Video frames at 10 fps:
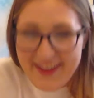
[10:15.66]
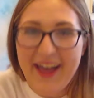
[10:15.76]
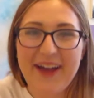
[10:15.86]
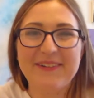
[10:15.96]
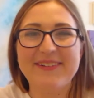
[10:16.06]

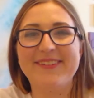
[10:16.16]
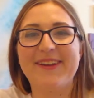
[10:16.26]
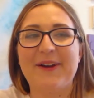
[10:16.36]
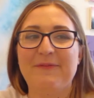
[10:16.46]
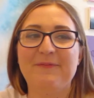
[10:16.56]
I was
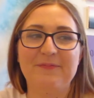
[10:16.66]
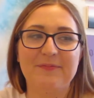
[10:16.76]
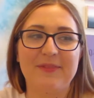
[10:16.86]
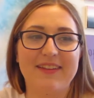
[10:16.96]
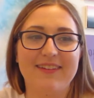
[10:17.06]

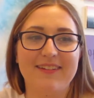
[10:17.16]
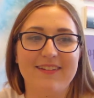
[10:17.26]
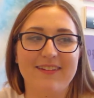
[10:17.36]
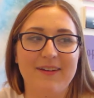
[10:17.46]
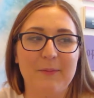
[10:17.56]

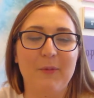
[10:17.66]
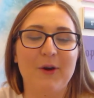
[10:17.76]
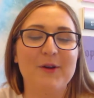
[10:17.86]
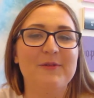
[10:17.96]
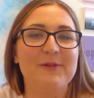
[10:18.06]

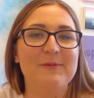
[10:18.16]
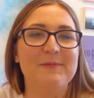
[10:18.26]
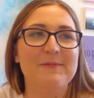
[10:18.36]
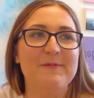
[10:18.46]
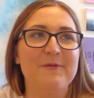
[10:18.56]
more of a
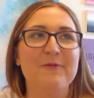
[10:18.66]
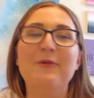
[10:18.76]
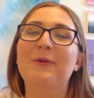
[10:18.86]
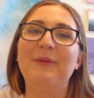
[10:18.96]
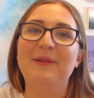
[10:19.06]

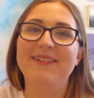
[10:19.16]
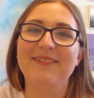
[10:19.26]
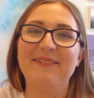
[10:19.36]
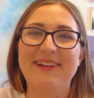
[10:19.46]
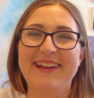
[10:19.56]
fool
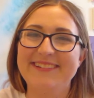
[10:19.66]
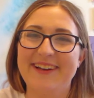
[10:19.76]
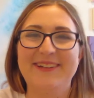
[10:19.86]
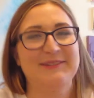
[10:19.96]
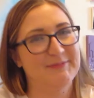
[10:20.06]
when I
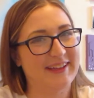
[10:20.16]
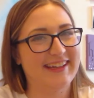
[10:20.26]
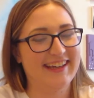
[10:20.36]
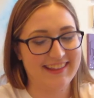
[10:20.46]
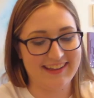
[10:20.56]
talked to Blake,
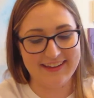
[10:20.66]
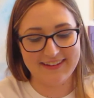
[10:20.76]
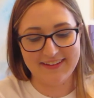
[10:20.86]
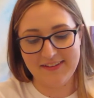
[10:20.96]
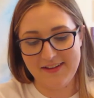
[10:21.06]
I think.
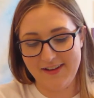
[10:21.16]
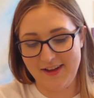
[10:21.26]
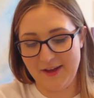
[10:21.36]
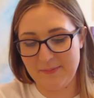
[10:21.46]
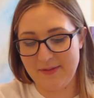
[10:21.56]

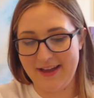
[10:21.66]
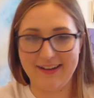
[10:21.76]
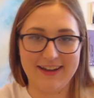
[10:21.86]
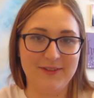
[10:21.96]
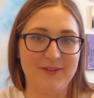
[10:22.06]
I
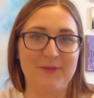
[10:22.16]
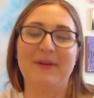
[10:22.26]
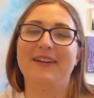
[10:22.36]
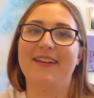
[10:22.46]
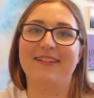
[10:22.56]
kind of
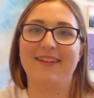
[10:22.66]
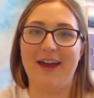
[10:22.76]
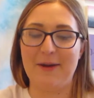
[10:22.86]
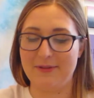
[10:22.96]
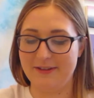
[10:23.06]
expected that to
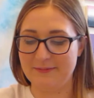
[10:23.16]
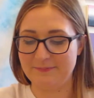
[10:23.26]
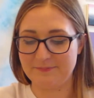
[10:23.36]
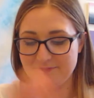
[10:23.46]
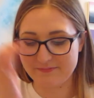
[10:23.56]
happen,
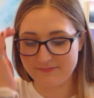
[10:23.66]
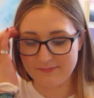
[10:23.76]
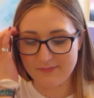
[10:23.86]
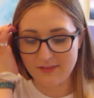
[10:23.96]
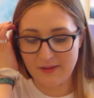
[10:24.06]

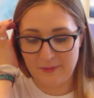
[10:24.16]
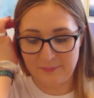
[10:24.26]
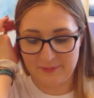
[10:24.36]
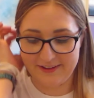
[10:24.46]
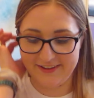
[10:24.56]

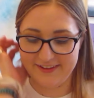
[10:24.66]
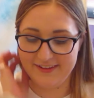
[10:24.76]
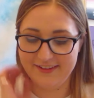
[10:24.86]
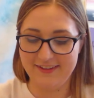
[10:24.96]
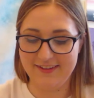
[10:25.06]
but
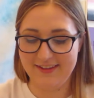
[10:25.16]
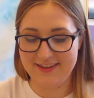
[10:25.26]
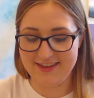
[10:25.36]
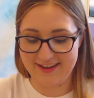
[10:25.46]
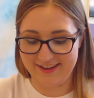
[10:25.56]

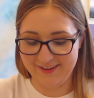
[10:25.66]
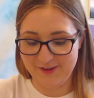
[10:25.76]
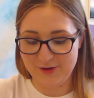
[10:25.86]
yeah.